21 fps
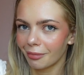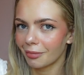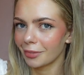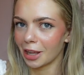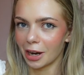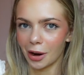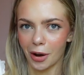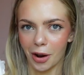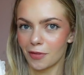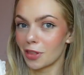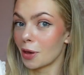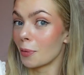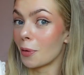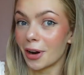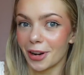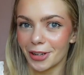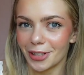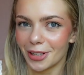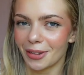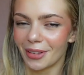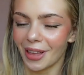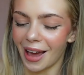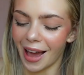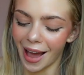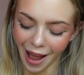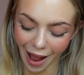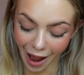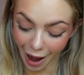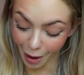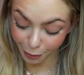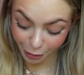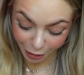You know, if they want to do that,
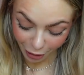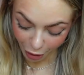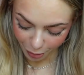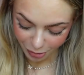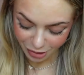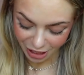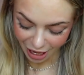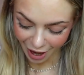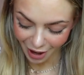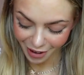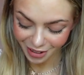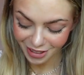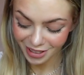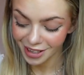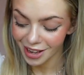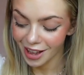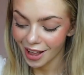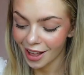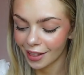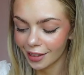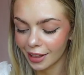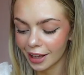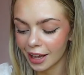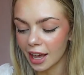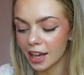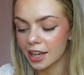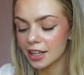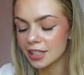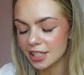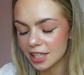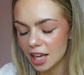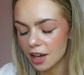I wouldn't object. Like, I
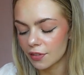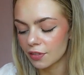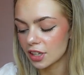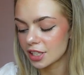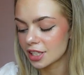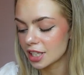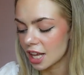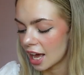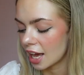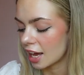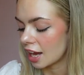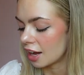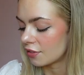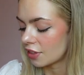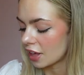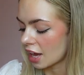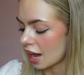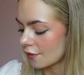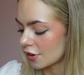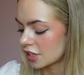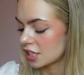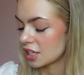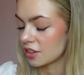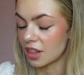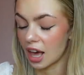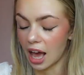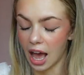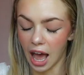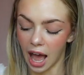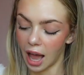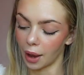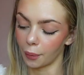can safely say if they ever did
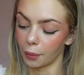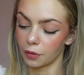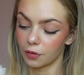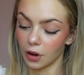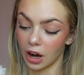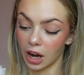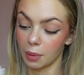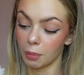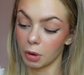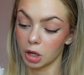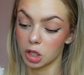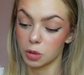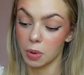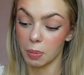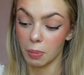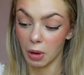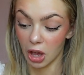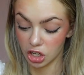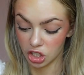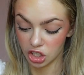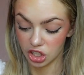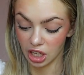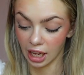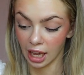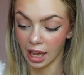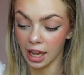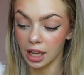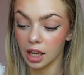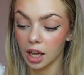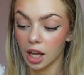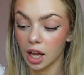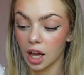that, I would very much be purchasing
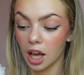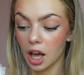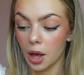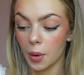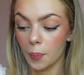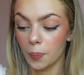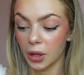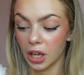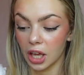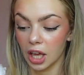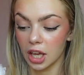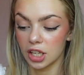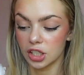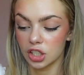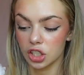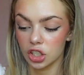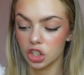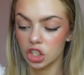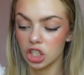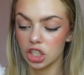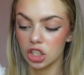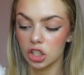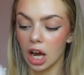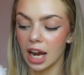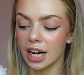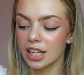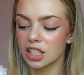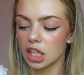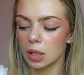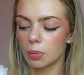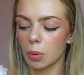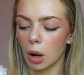it, because she's not
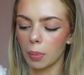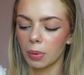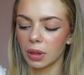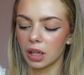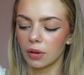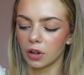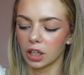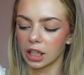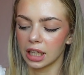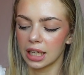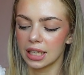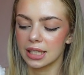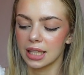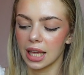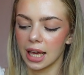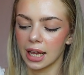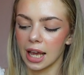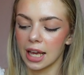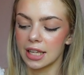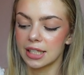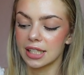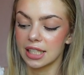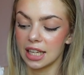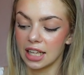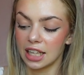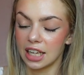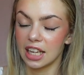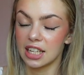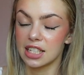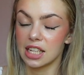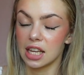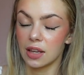actually properly released like a
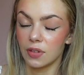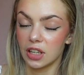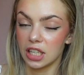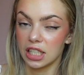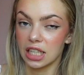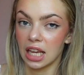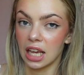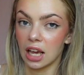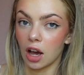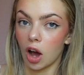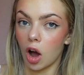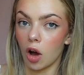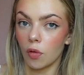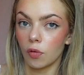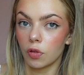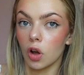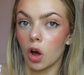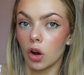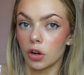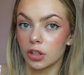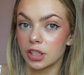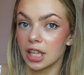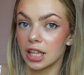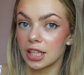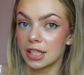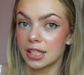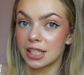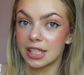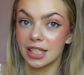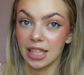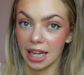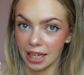CD DVD of
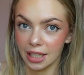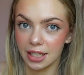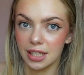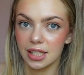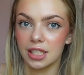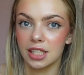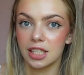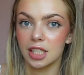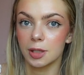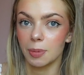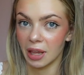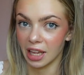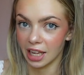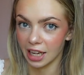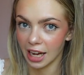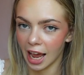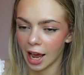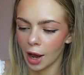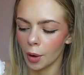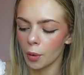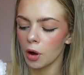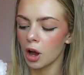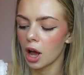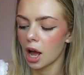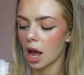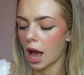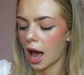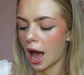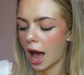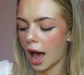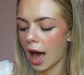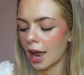concerts since Speak Now,
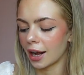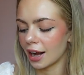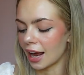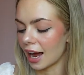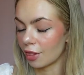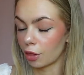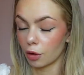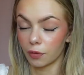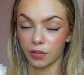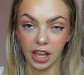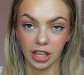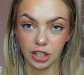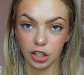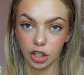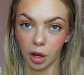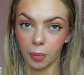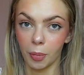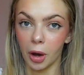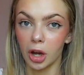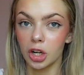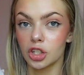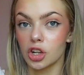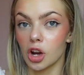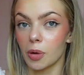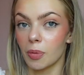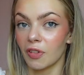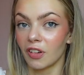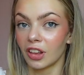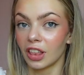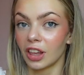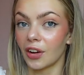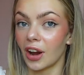and I love that so much. It'd be
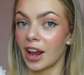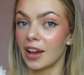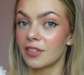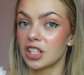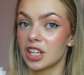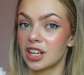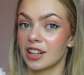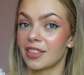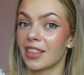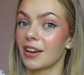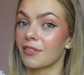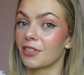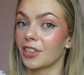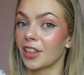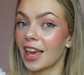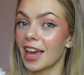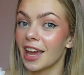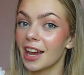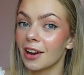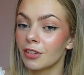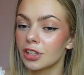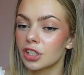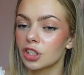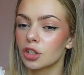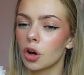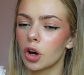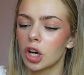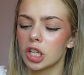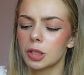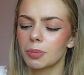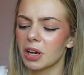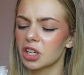really great if she did that for the Eras
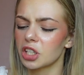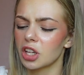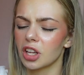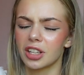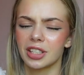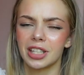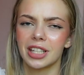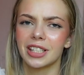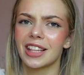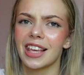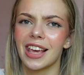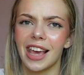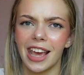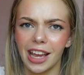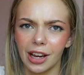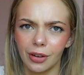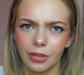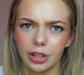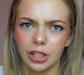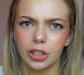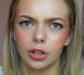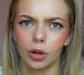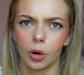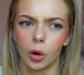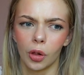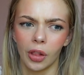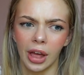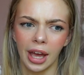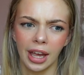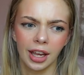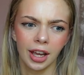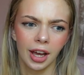tour, especially because it's the Eras tour.
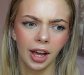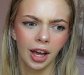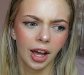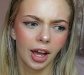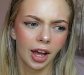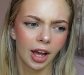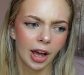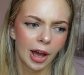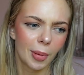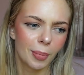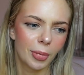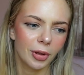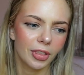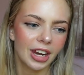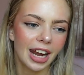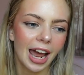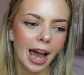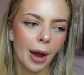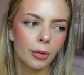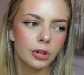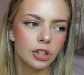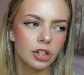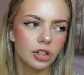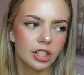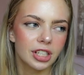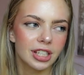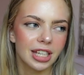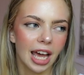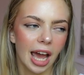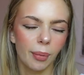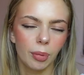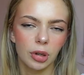Like, but then how would you
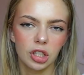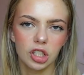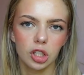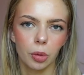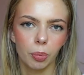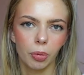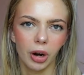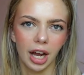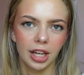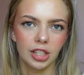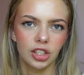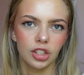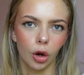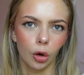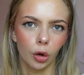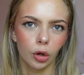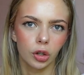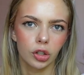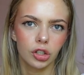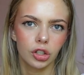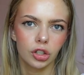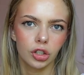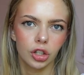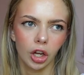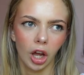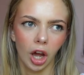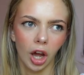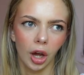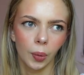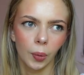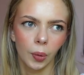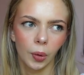decide which surprise songs to
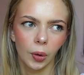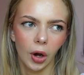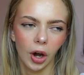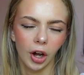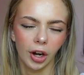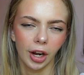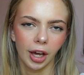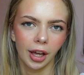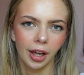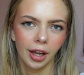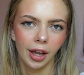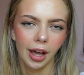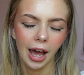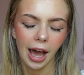go on it?